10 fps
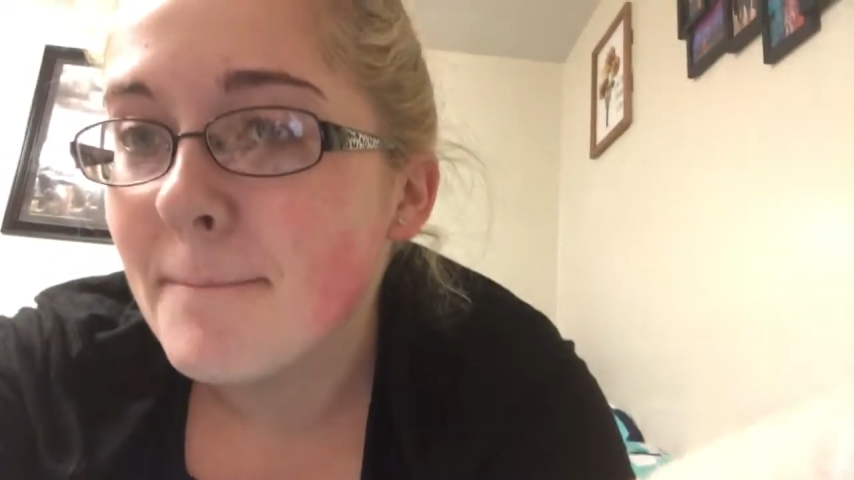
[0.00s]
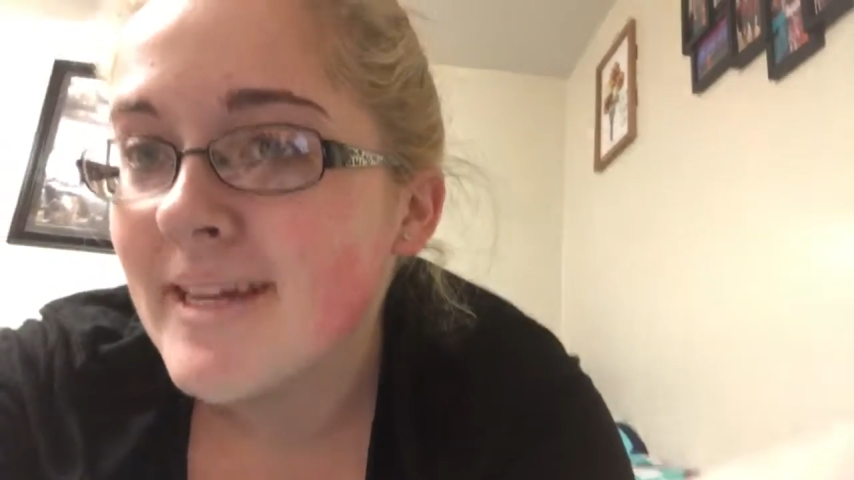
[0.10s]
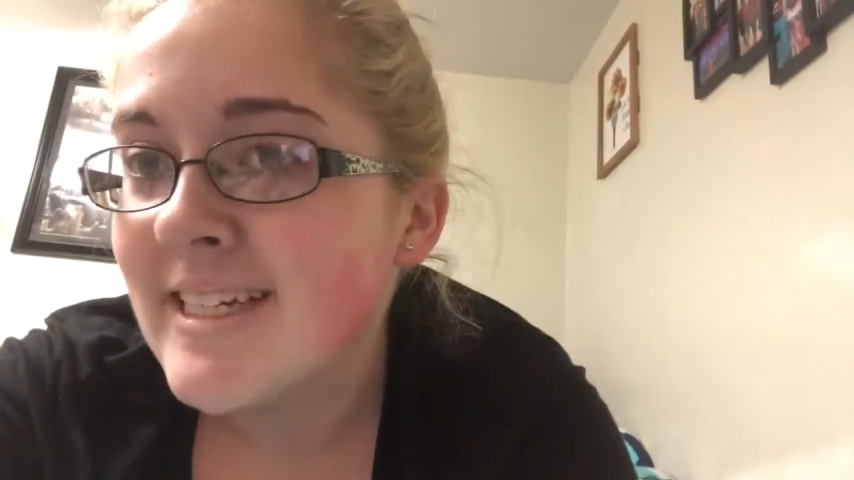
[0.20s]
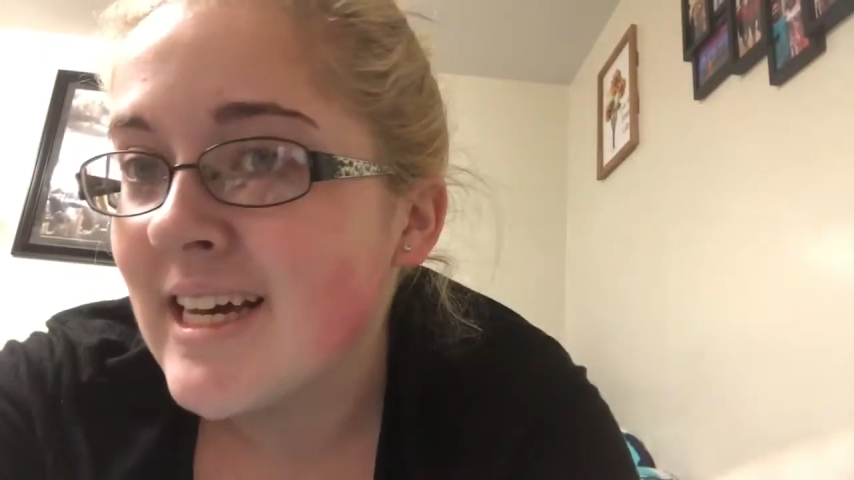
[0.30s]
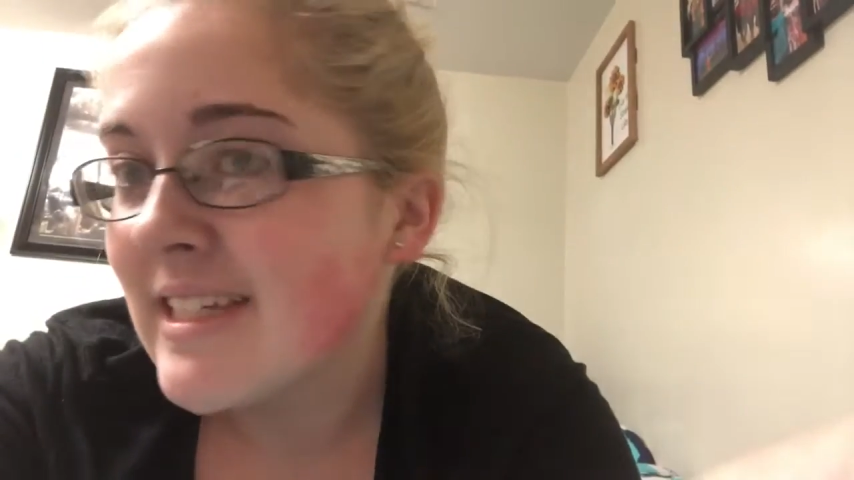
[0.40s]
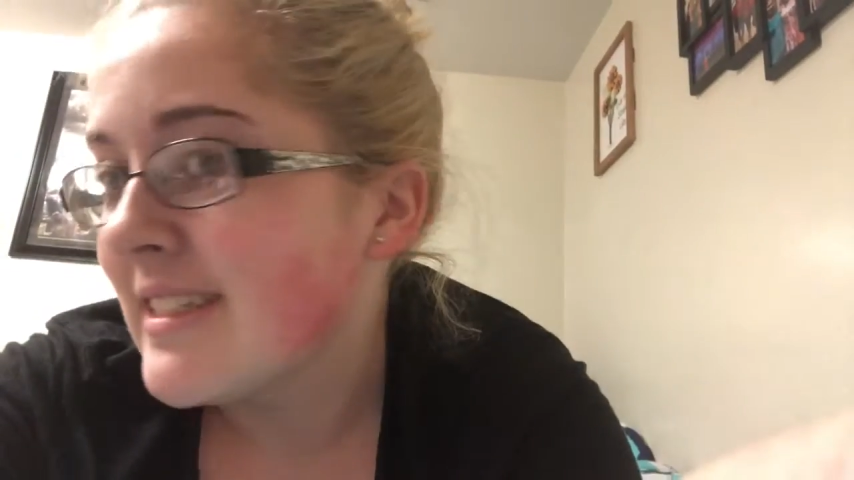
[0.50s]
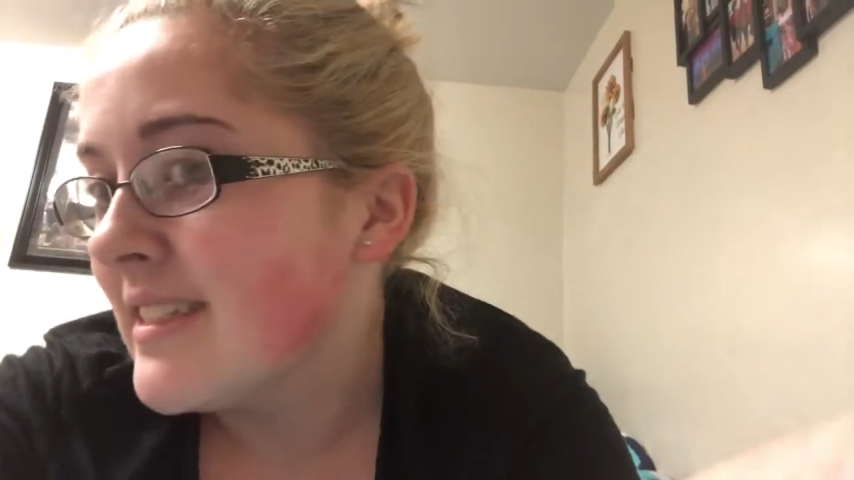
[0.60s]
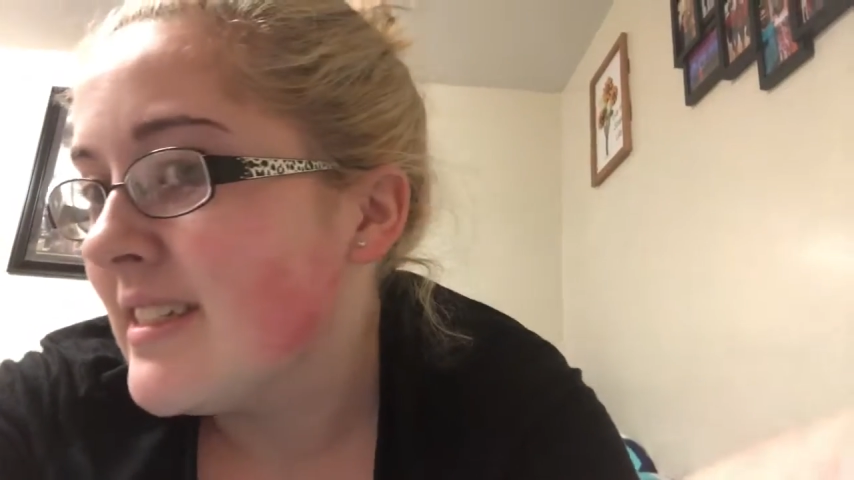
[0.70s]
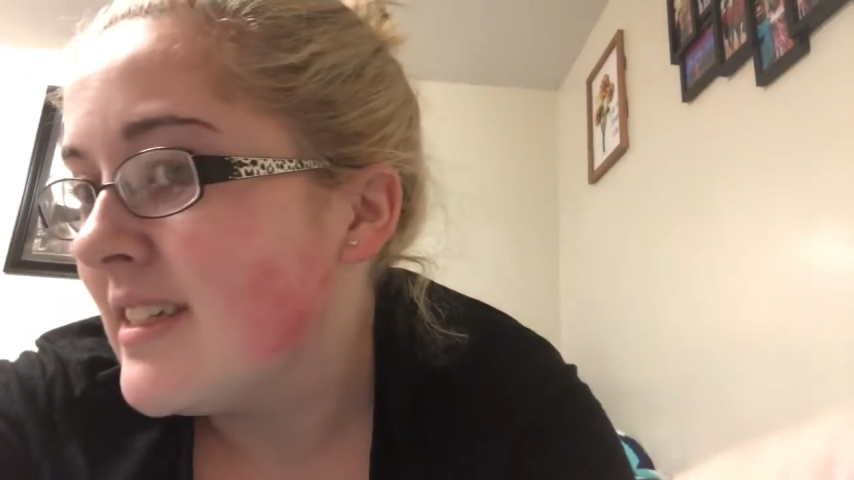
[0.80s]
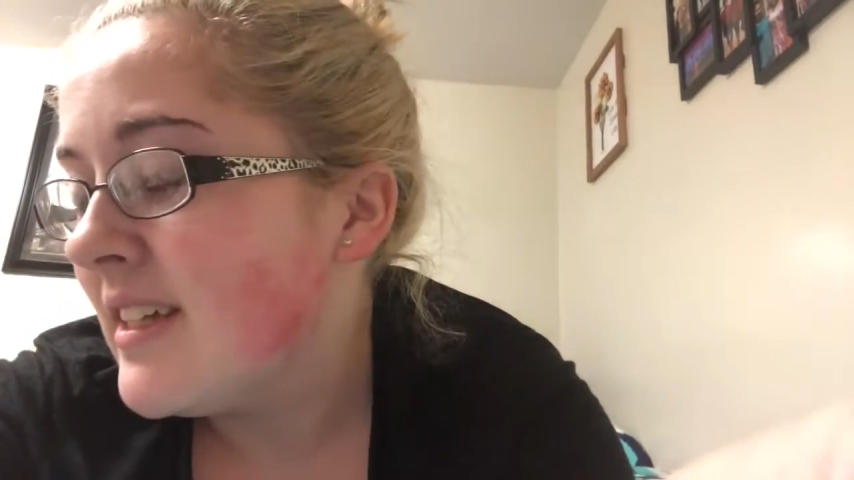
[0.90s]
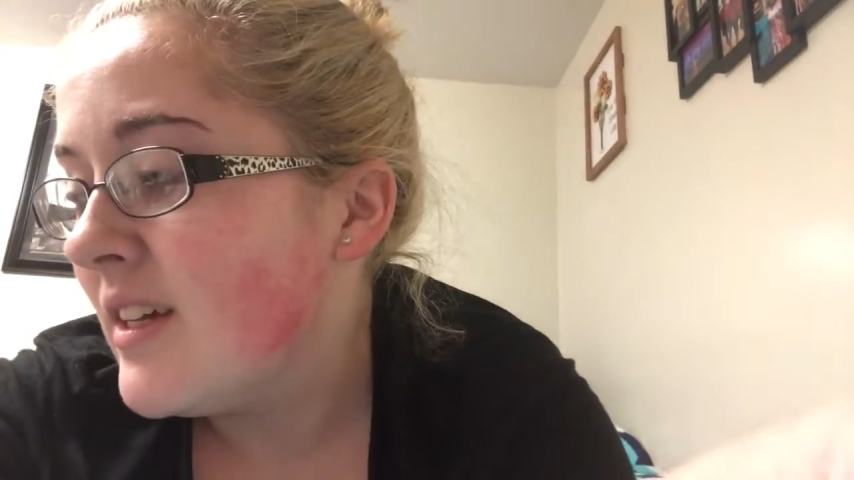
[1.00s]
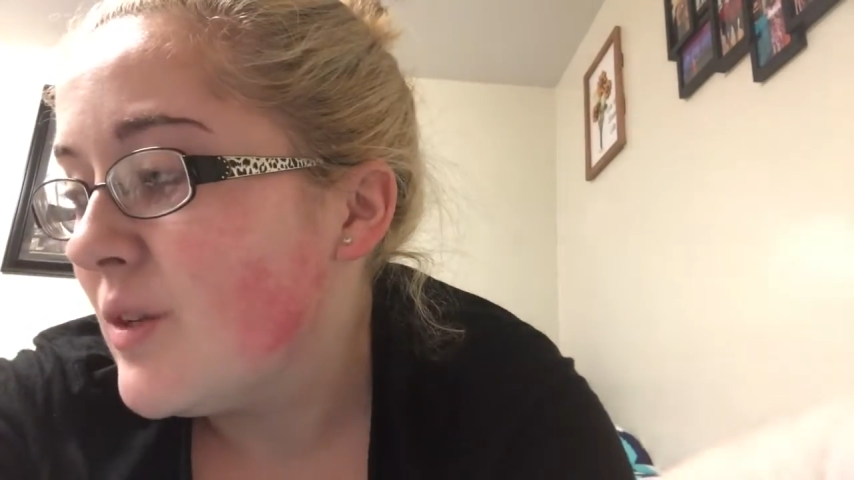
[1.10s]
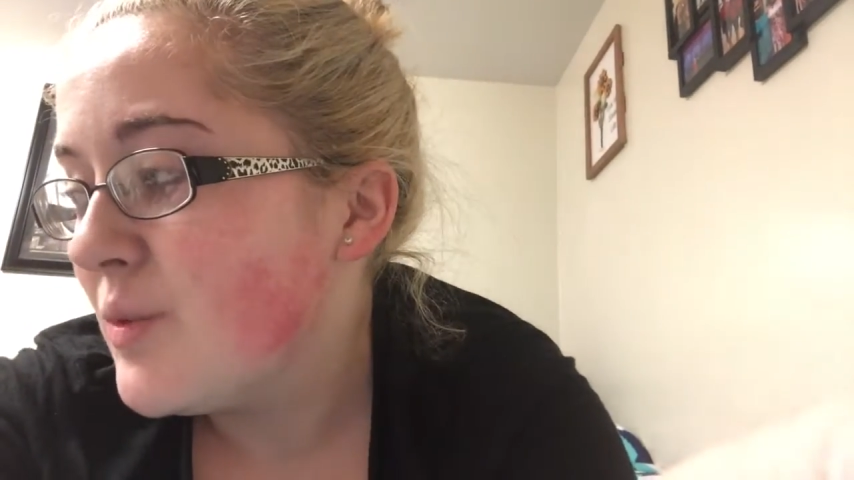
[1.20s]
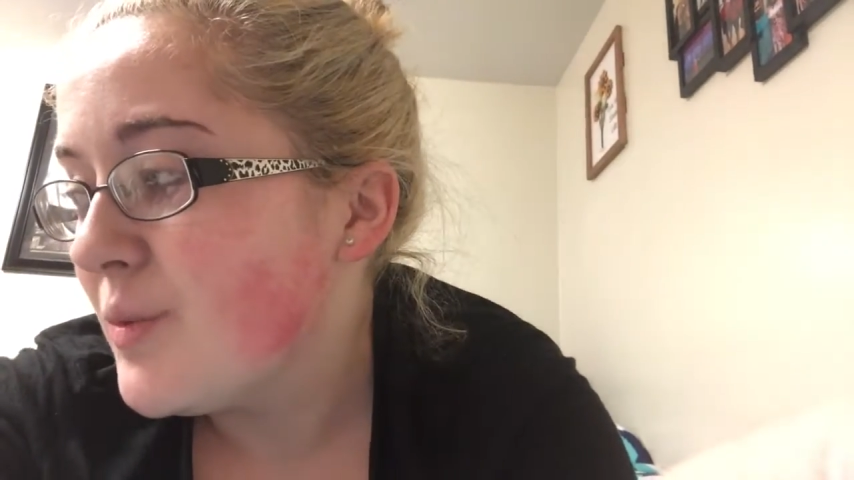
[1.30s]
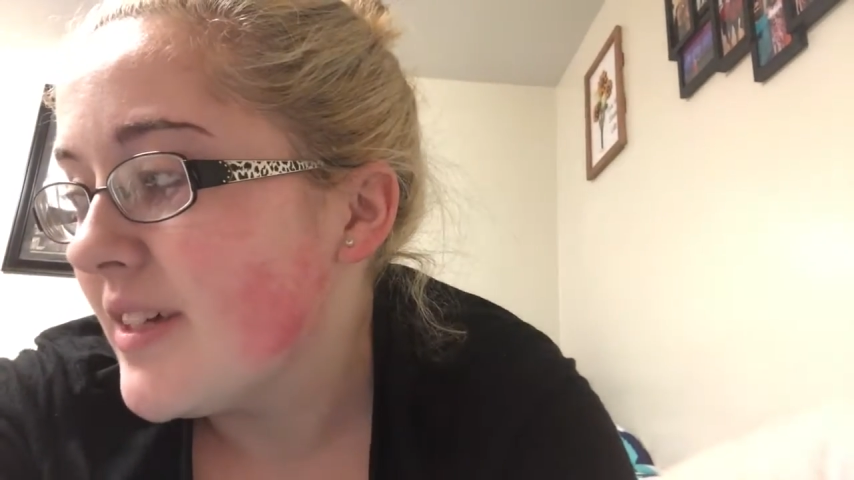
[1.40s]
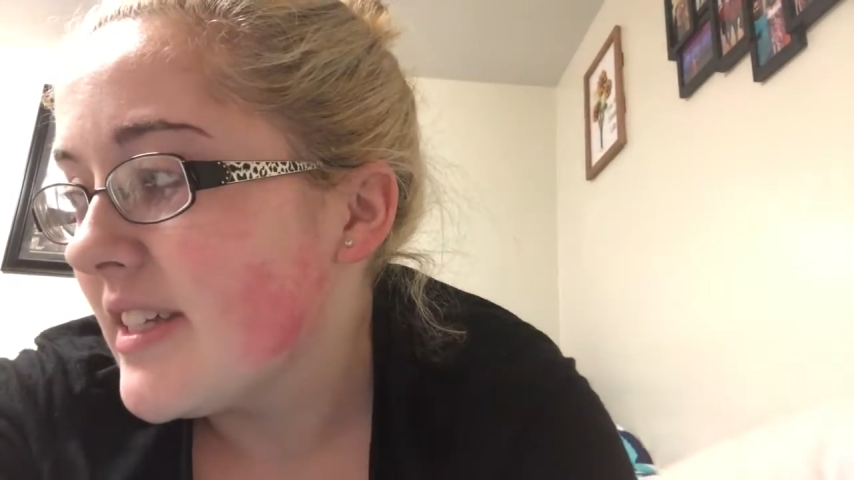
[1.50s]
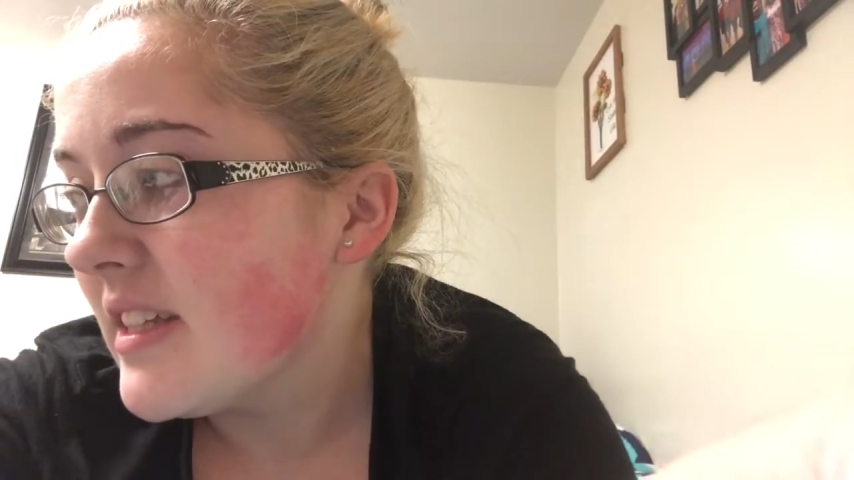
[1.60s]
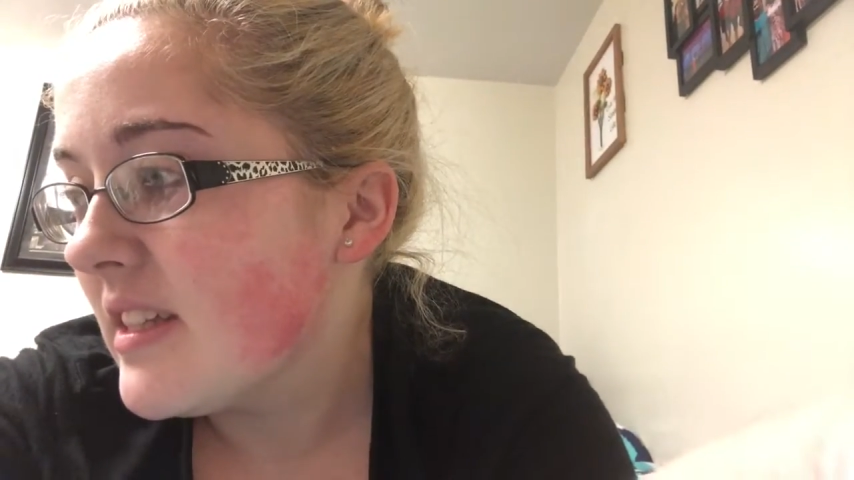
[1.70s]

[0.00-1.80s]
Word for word: be done with